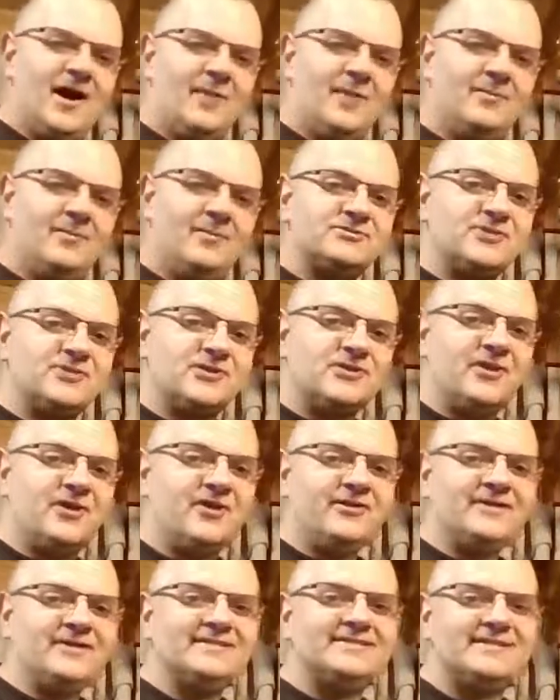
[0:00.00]
I'm gonna start
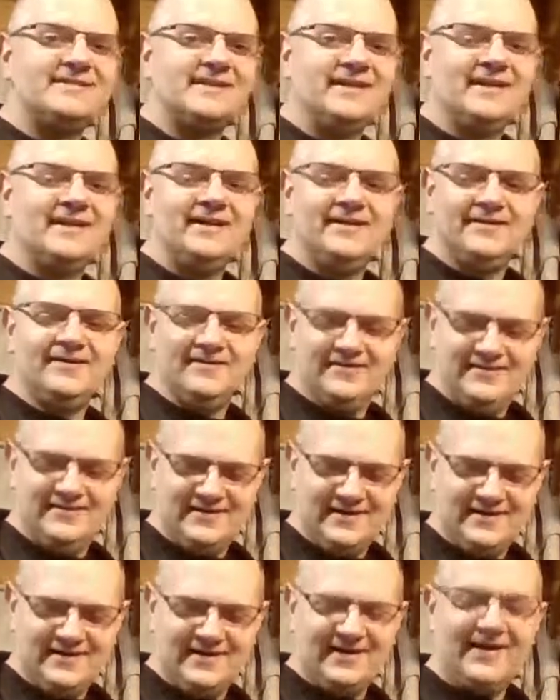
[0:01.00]
calling this a night.
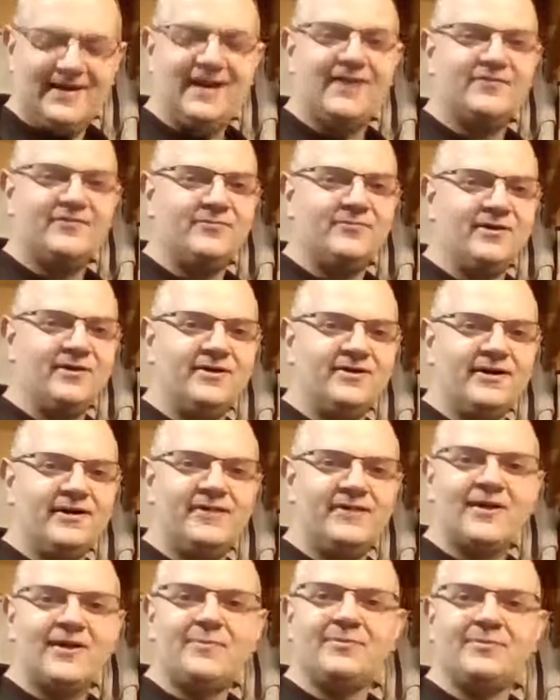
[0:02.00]
I got half a beer
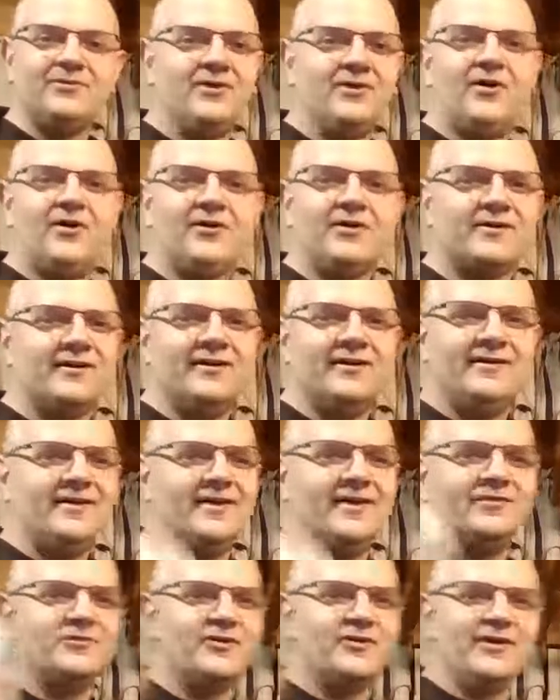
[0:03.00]
left. I've been talking and
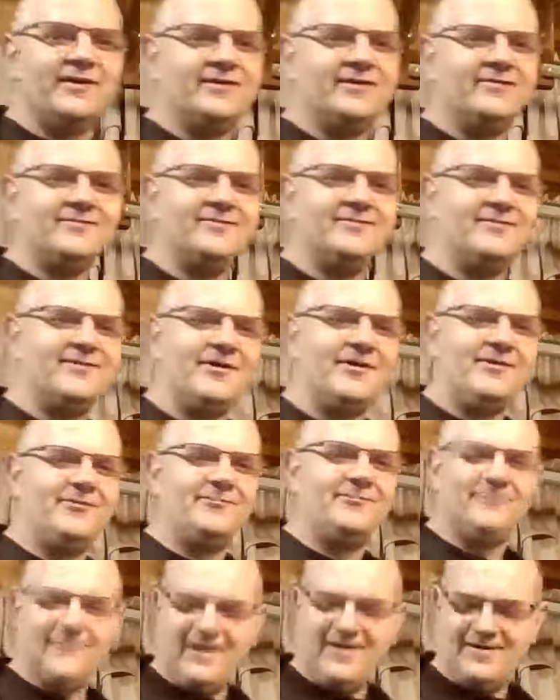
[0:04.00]
not drinking,
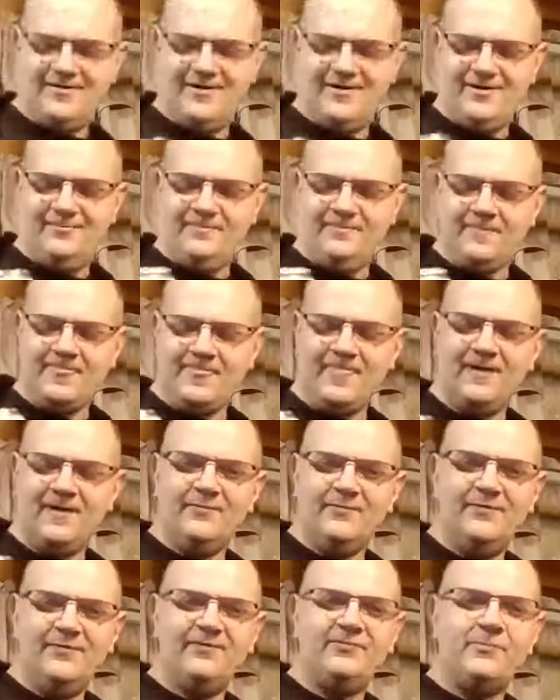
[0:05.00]
so I don't know.
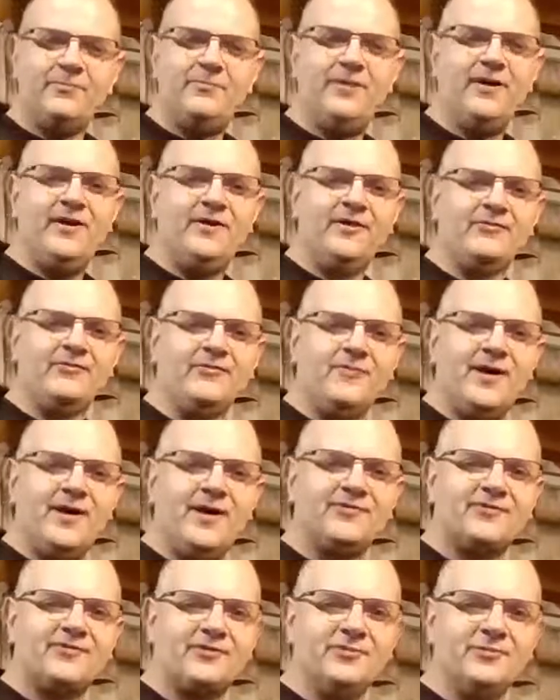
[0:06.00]
This is a pinner from
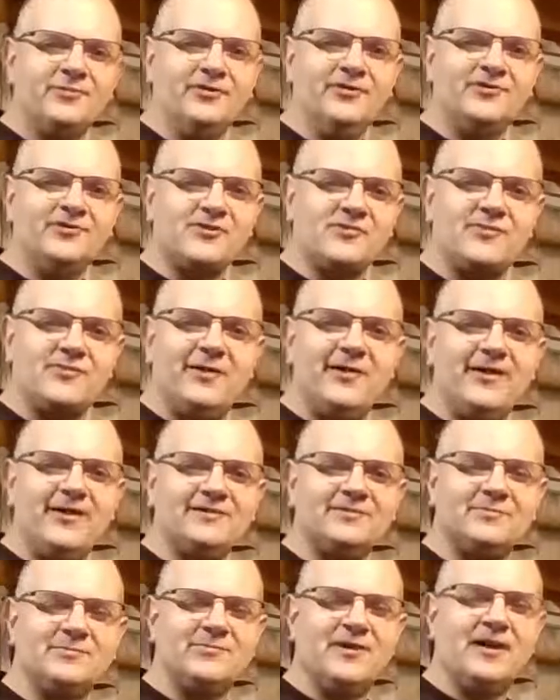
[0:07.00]
Oskar Blues. Everybody
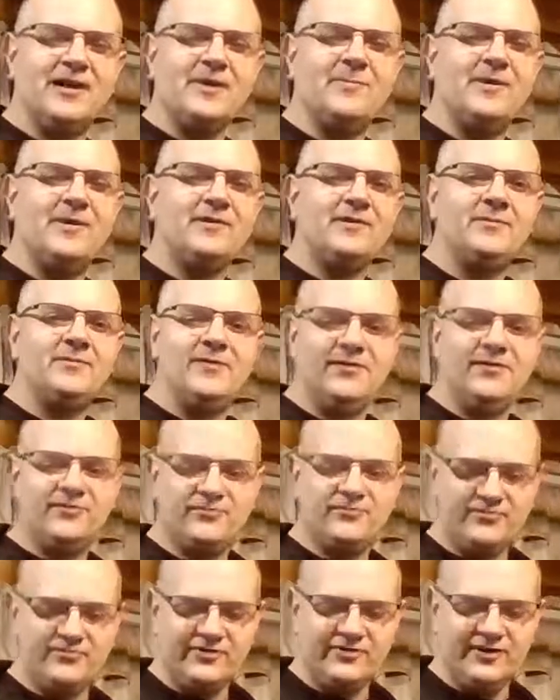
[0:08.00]
likes to brag about the beers
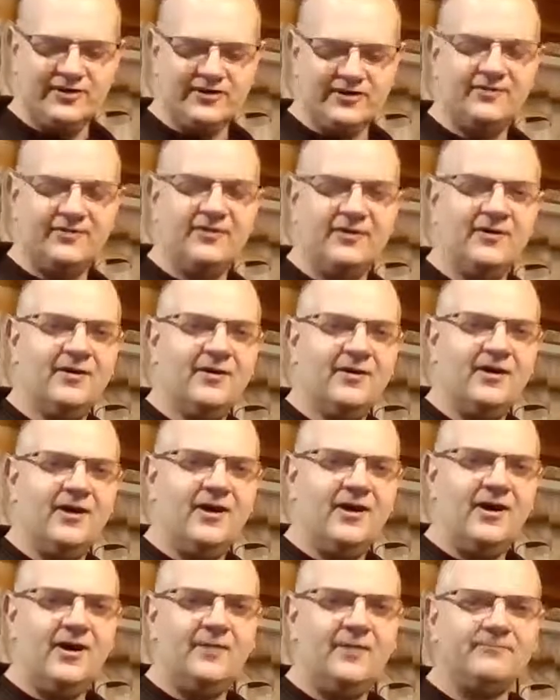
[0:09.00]
they're drinking.
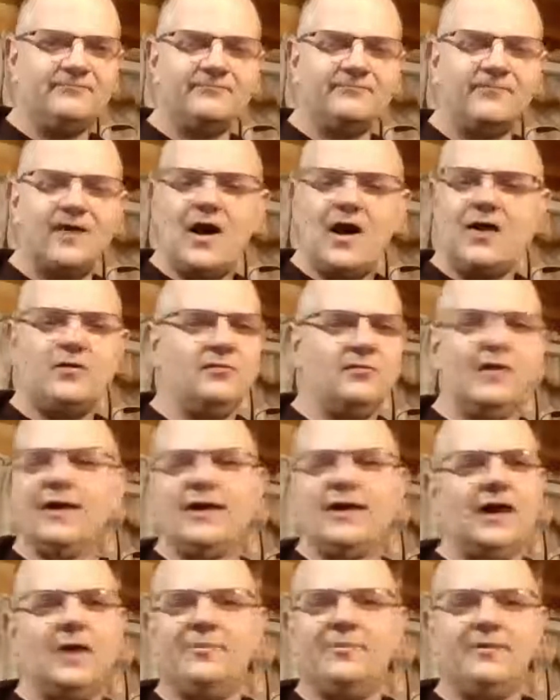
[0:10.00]
Um, I don't
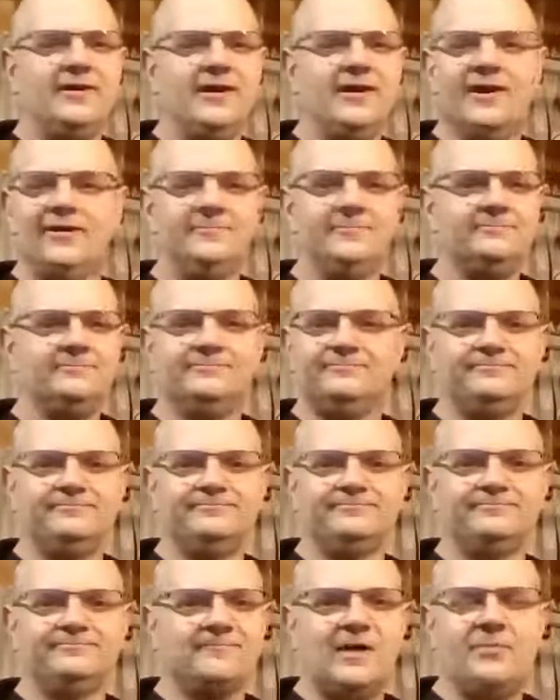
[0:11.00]
like IPA.
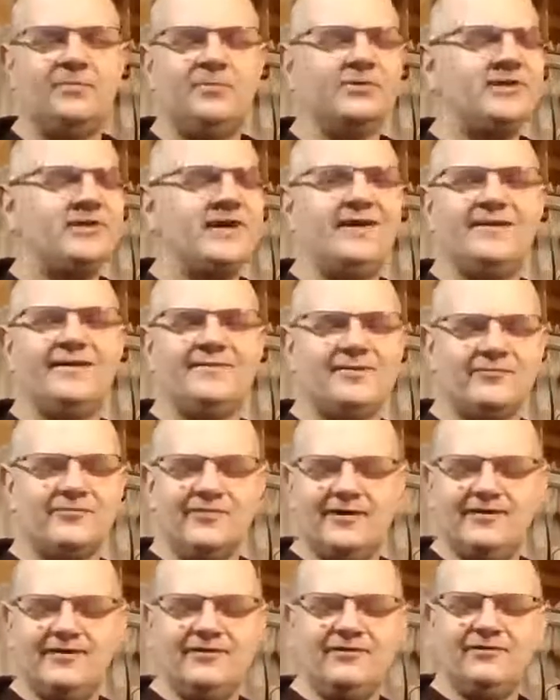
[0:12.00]
I'll put that out there
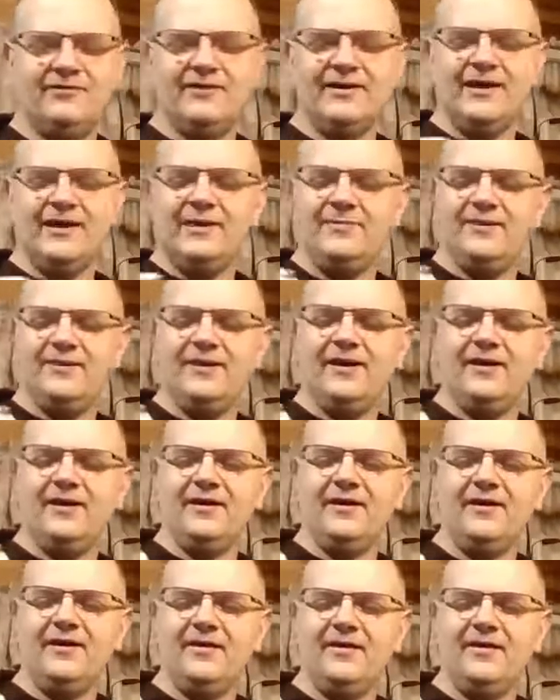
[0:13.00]
right now. I don't like IPA.